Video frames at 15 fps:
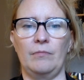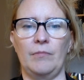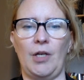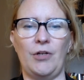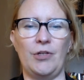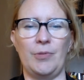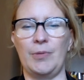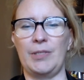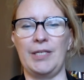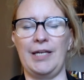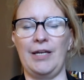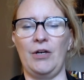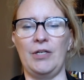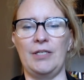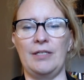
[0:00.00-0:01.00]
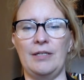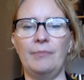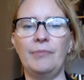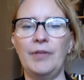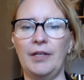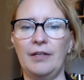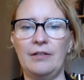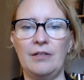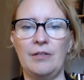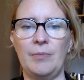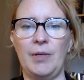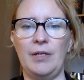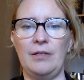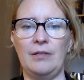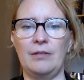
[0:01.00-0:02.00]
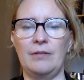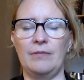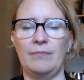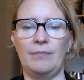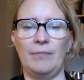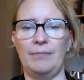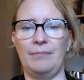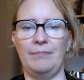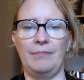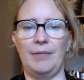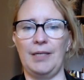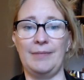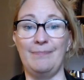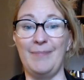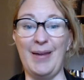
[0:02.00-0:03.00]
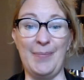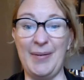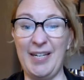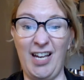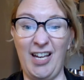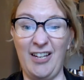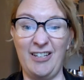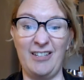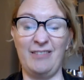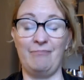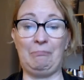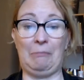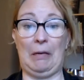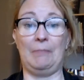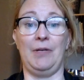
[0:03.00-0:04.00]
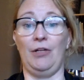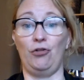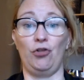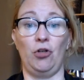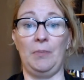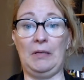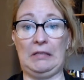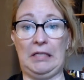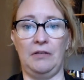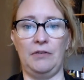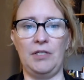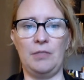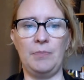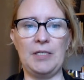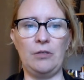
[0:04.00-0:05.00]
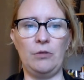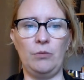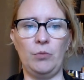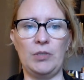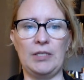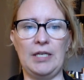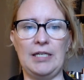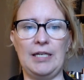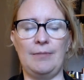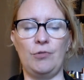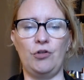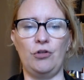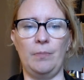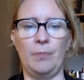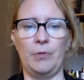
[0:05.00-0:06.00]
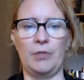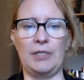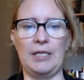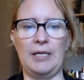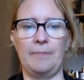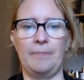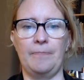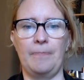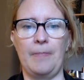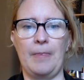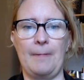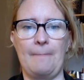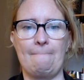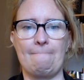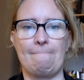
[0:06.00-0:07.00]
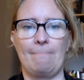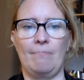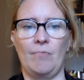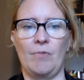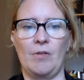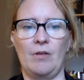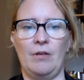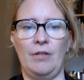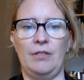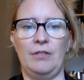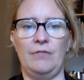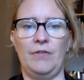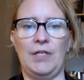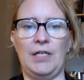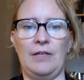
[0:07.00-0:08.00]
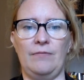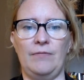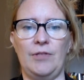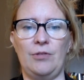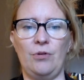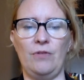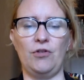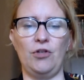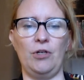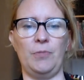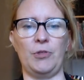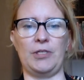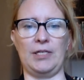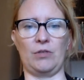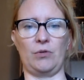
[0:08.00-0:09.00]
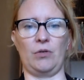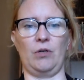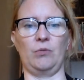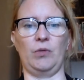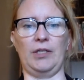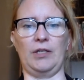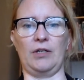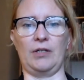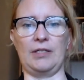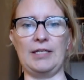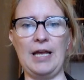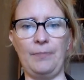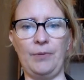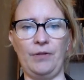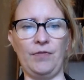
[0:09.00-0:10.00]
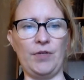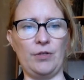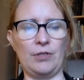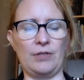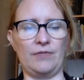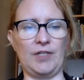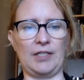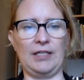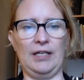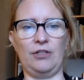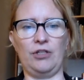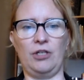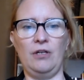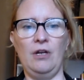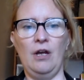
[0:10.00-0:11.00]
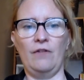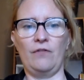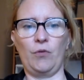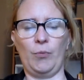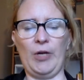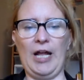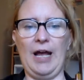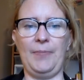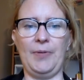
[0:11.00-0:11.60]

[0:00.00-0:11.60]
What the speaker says: Are you supposed to carry something into space? Maybe not. I'm not sure about that. This missile was then named Juniper C. That's funny. The story of Juniper C is a really good example of the use of technology from what